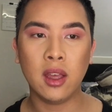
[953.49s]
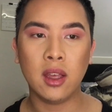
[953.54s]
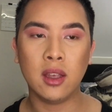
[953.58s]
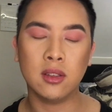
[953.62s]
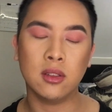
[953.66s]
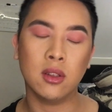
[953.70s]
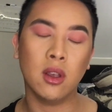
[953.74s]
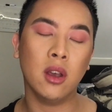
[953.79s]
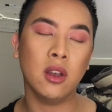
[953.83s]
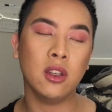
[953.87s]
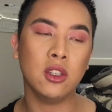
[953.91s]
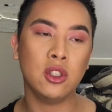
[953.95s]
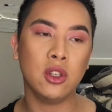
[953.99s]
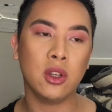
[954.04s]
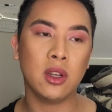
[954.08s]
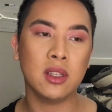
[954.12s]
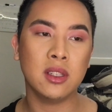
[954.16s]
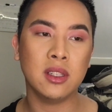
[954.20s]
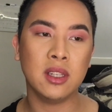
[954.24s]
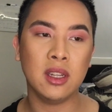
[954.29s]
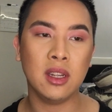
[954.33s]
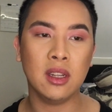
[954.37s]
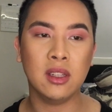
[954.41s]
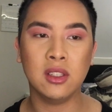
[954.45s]
as long as you
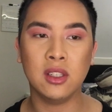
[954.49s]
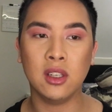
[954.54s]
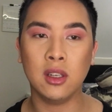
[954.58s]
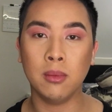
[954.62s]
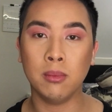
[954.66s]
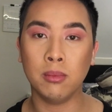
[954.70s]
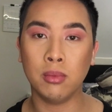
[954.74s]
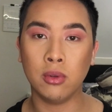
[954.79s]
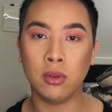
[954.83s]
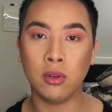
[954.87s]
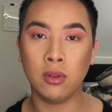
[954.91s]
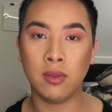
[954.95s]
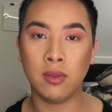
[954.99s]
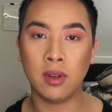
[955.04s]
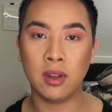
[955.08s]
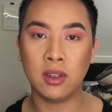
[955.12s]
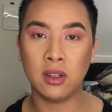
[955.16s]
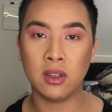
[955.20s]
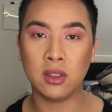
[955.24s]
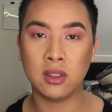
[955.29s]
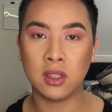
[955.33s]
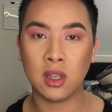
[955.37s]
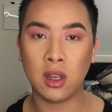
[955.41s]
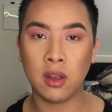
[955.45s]
continue to improve on
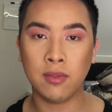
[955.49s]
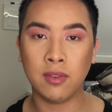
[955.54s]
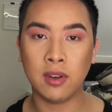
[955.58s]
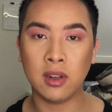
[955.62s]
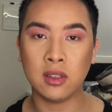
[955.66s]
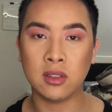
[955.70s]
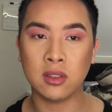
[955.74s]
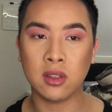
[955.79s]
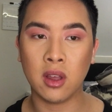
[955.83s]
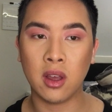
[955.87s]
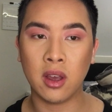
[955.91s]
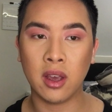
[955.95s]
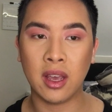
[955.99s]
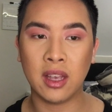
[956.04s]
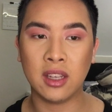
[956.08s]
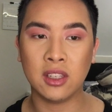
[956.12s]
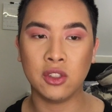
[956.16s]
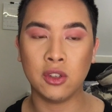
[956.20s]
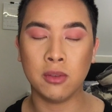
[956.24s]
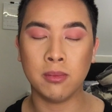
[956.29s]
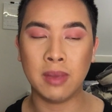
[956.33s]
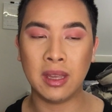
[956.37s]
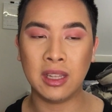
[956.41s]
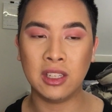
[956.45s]
yourself and as long as
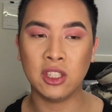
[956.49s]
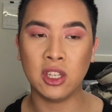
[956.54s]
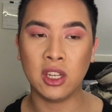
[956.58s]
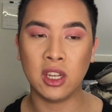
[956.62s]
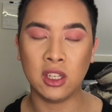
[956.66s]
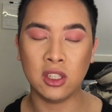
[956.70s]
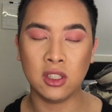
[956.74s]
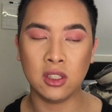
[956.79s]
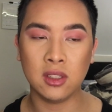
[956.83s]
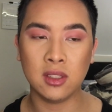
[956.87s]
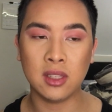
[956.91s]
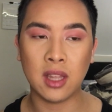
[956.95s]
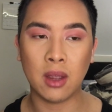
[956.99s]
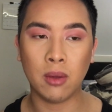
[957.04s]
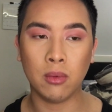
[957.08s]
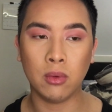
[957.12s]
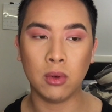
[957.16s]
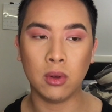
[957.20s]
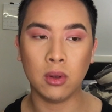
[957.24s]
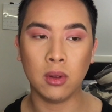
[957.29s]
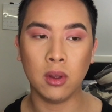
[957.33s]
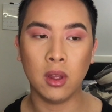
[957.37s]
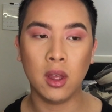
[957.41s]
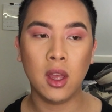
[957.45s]
you make changes that
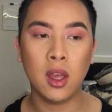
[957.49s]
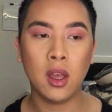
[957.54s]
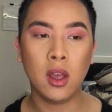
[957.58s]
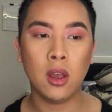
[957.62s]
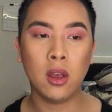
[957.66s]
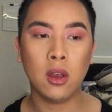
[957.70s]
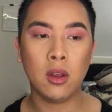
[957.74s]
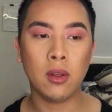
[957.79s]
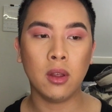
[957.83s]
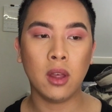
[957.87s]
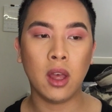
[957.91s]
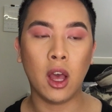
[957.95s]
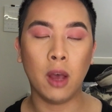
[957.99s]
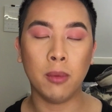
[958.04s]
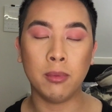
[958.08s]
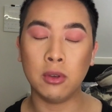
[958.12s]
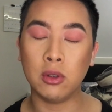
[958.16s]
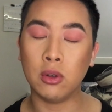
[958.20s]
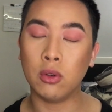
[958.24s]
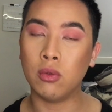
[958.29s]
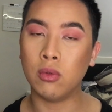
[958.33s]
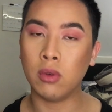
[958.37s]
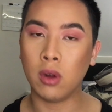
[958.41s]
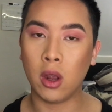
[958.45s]
will help you
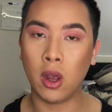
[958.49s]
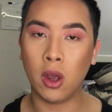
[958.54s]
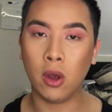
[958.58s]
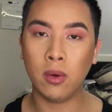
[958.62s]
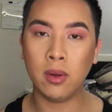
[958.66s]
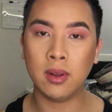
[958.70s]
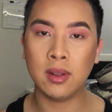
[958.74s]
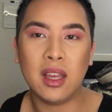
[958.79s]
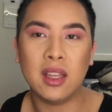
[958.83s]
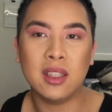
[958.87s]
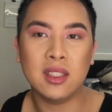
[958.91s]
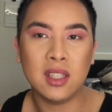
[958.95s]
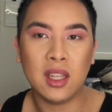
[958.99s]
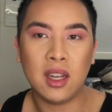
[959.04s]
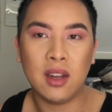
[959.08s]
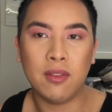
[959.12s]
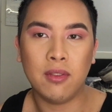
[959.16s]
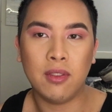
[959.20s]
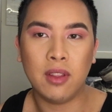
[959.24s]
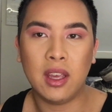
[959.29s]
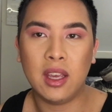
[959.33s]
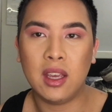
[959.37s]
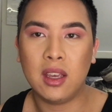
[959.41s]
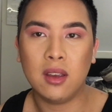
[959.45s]
grow instead of
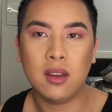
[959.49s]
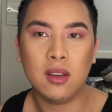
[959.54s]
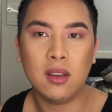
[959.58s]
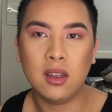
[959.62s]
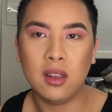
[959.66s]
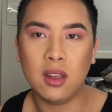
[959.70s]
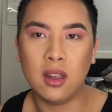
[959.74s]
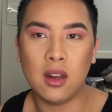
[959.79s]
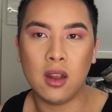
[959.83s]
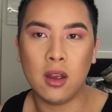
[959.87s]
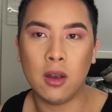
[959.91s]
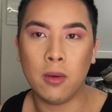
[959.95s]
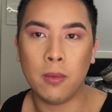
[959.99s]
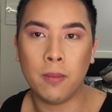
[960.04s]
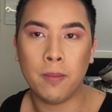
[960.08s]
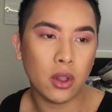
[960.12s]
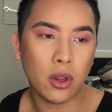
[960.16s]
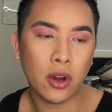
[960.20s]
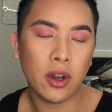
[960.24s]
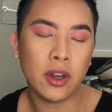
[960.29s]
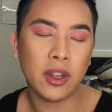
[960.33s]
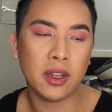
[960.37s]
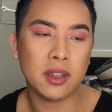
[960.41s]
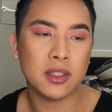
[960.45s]
like, you know,
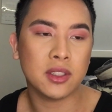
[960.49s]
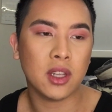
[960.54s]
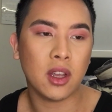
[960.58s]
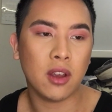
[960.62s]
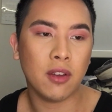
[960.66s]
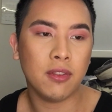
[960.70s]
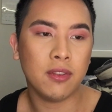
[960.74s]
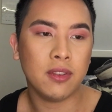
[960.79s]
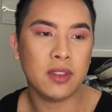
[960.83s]
hurting yourself,